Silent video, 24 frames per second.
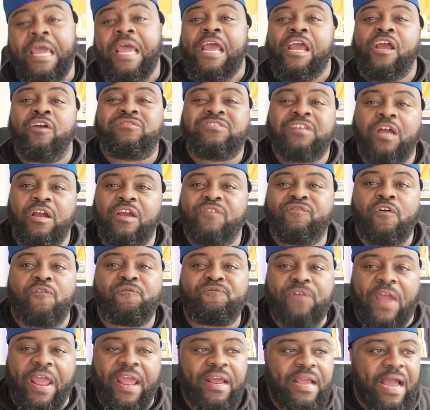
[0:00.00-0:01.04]
If so, if a
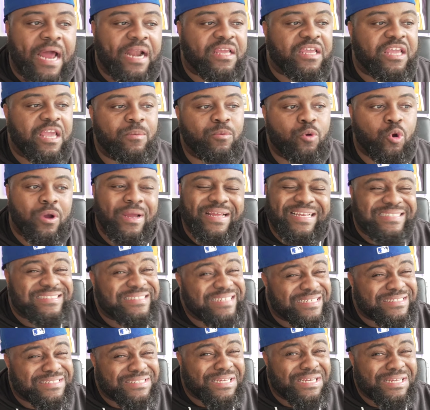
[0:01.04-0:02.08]
fan got to keep going, is
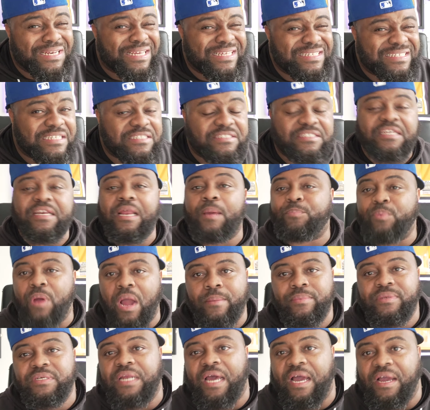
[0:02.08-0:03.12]
this it? Is this it? That
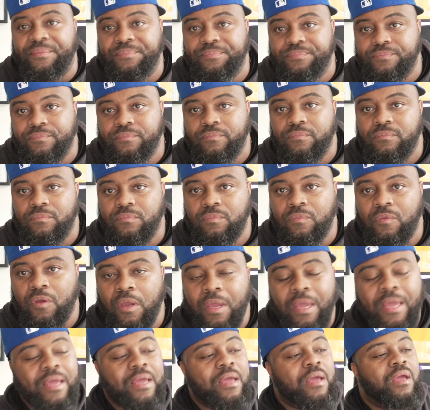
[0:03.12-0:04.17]
probably not.
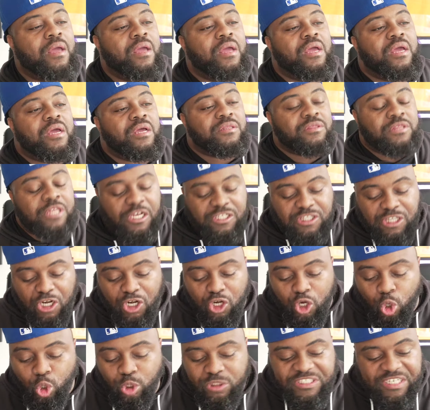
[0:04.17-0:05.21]
The
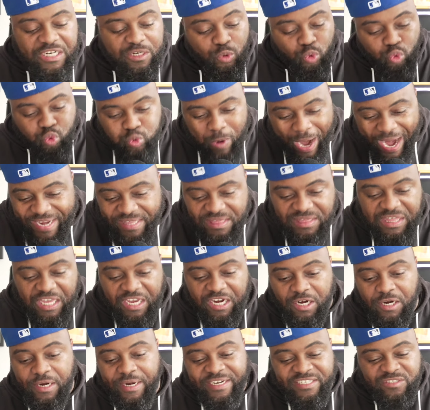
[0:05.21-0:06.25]
delusion right
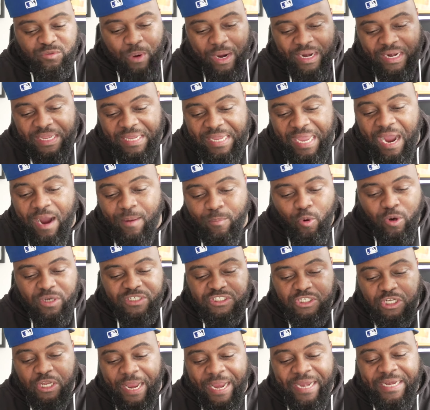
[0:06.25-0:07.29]
there is why the Cowboys,
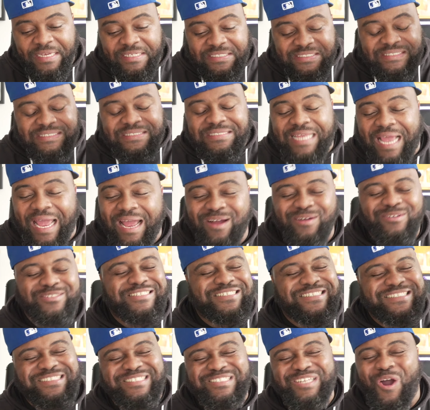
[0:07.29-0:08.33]
and it sounds
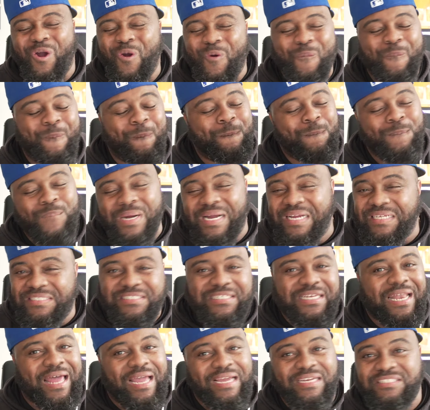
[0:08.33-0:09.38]
so much
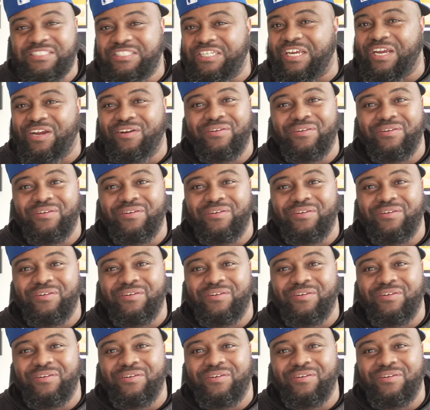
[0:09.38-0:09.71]
like Jerry,